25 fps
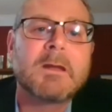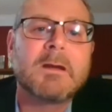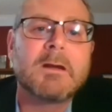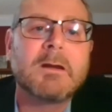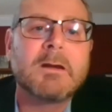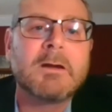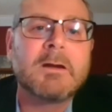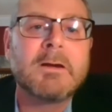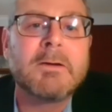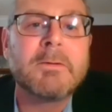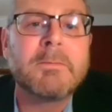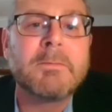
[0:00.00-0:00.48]

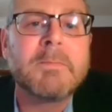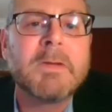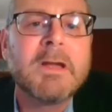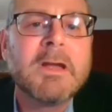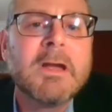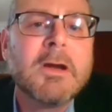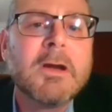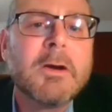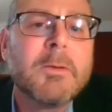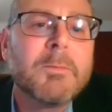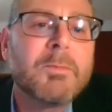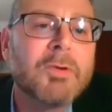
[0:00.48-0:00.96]
Um,
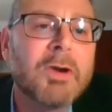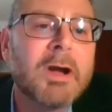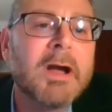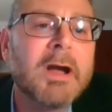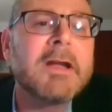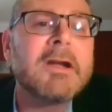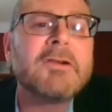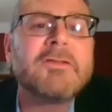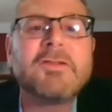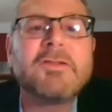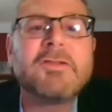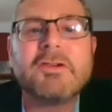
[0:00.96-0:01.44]

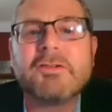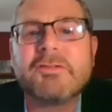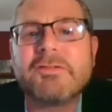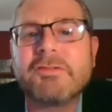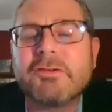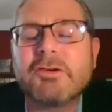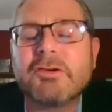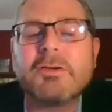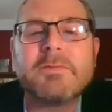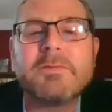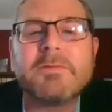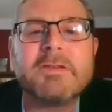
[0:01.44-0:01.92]
prior to your
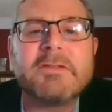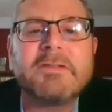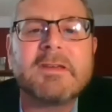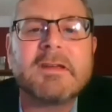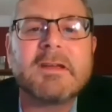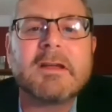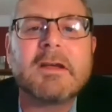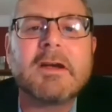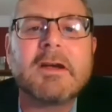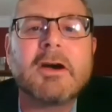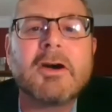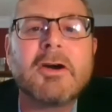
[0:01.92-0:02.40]
service
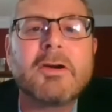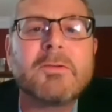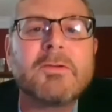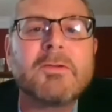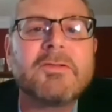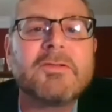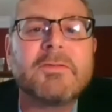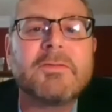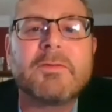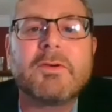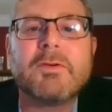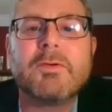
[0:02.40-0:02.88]
in
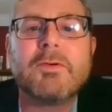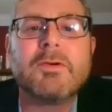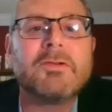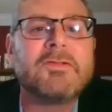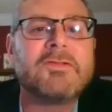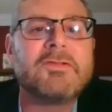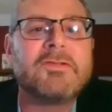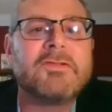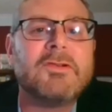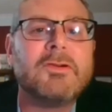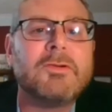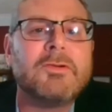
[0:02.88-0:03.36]
Congress, of
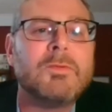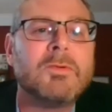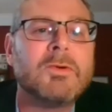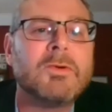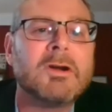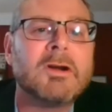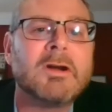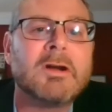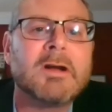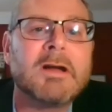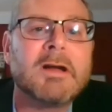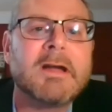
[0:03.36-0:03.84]
course, you
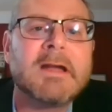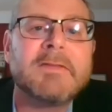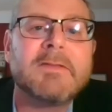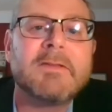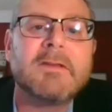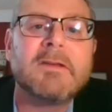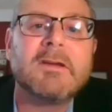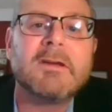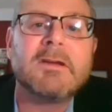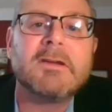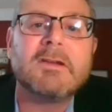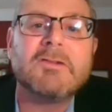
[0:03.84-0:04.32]
were uh, at
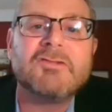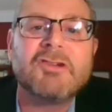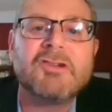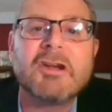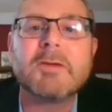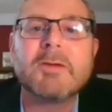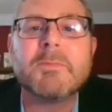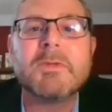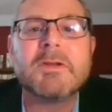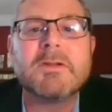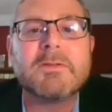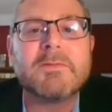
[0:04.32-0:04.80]
the
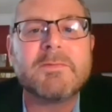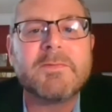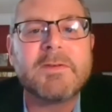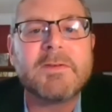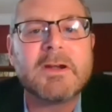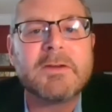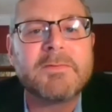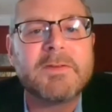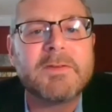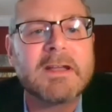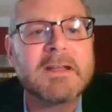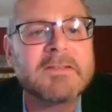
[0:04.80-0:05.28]
chairman of the
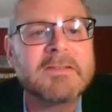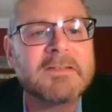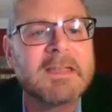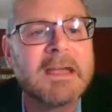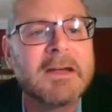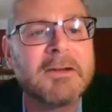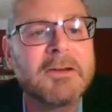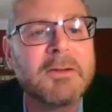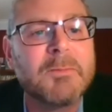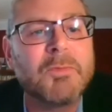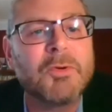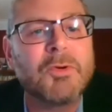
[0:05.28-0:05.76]
Fairfax
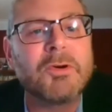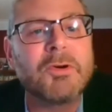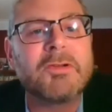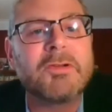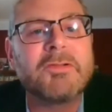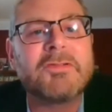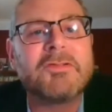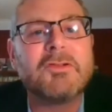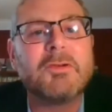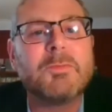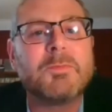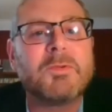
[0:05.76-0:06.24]
County Board of
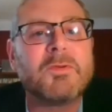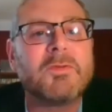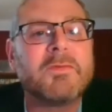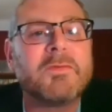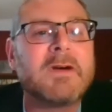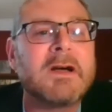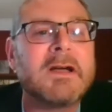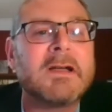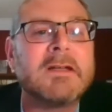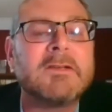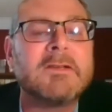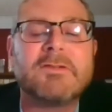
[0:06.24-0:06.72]

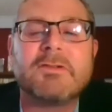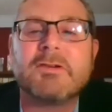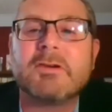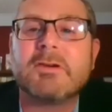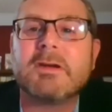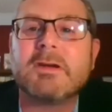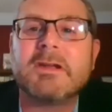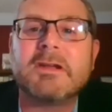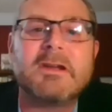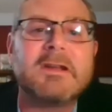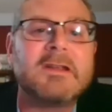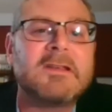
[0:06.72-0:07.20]
Supervisor
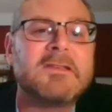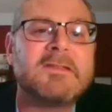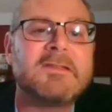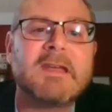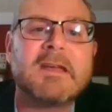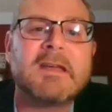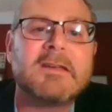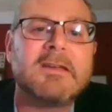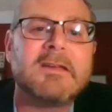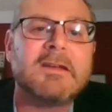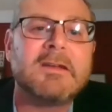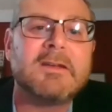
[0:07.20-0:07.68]
and an
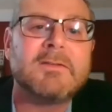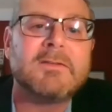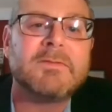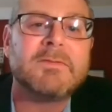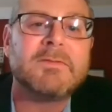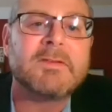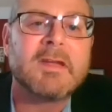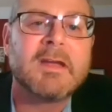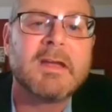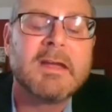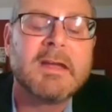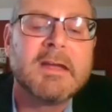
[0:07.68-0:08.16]

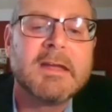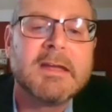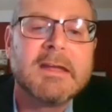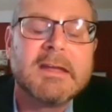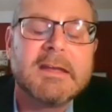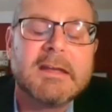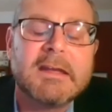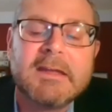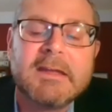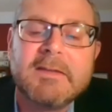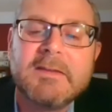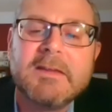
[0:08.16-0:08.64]
executives
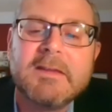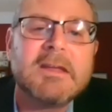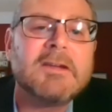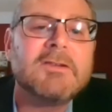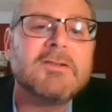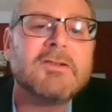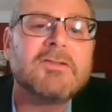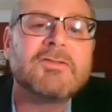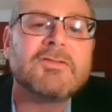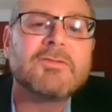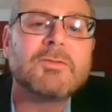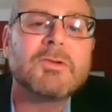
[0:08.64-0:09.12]
in the
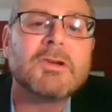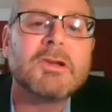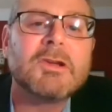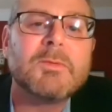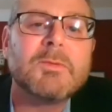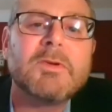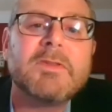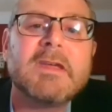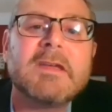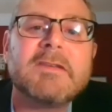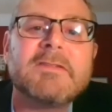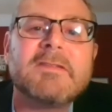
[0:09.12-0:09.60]
industry
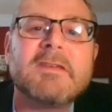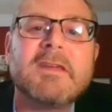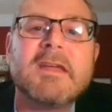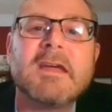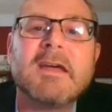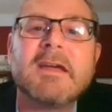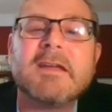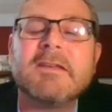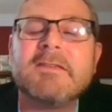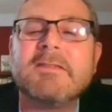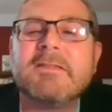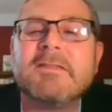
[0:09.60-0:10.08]
with
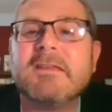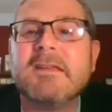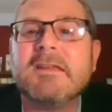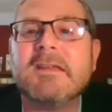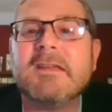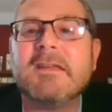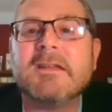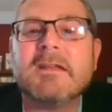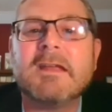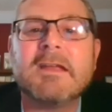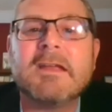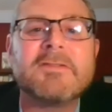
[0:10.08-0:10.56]

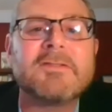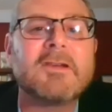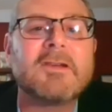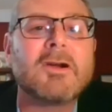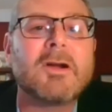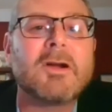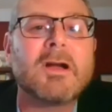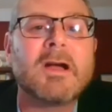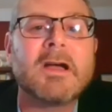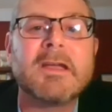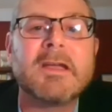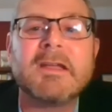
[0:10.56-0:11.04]
SAIC and
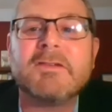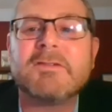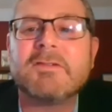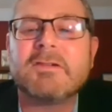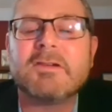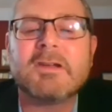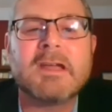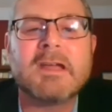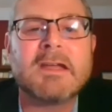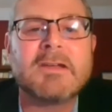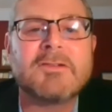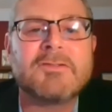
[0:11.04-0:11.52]
SRI
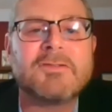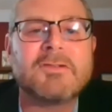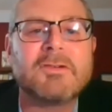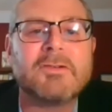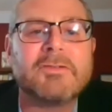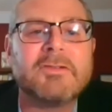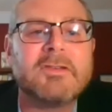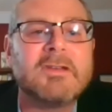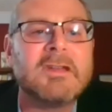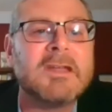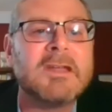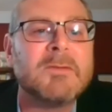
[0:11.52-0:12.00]
International,
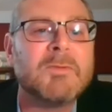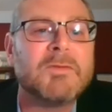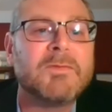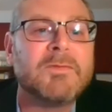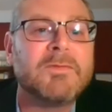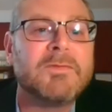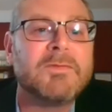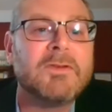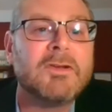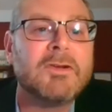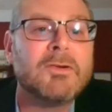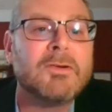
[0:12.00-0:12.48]
to name a
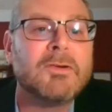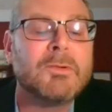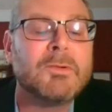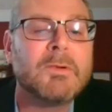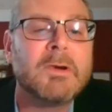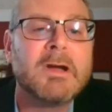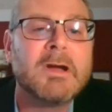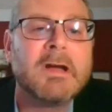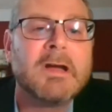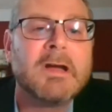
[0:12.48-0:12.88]
few.